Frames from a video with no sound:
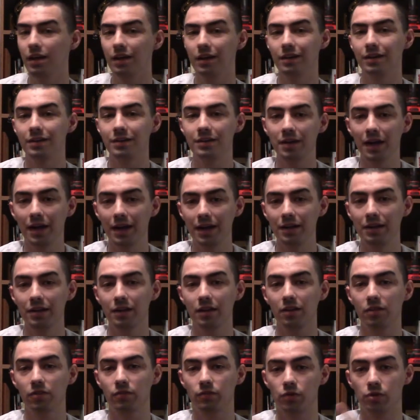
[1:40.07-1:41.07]

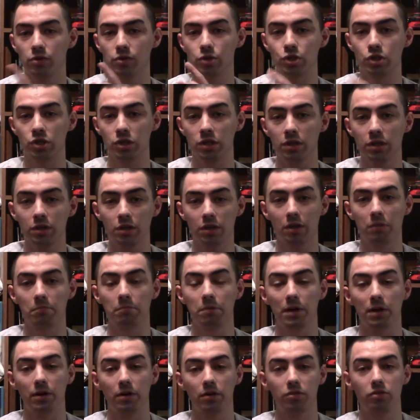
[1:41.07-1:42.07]
90s version
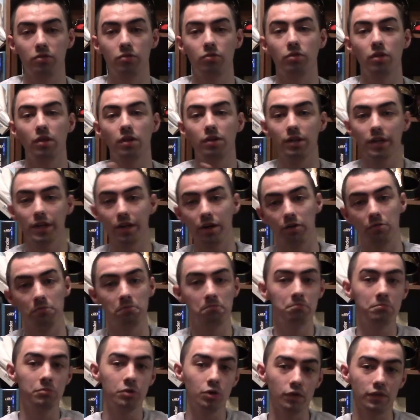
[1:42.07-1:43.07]
compared to the later
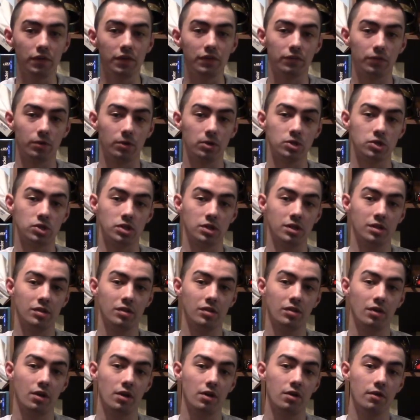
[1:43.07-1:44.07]
movie versions
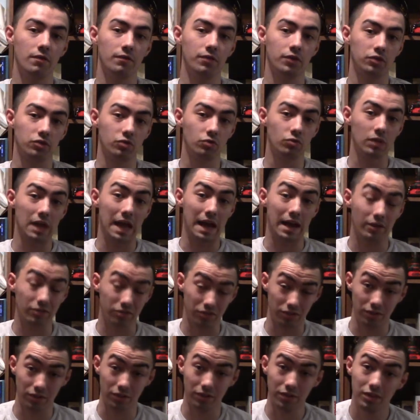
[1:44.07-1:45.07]
of the
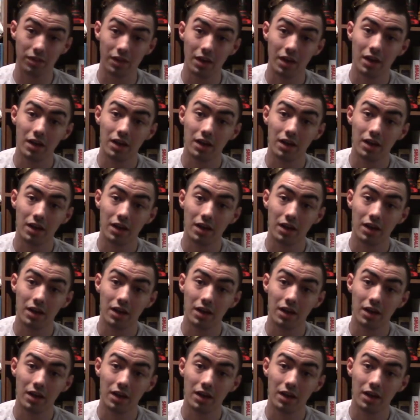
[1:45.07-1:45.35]
2000s,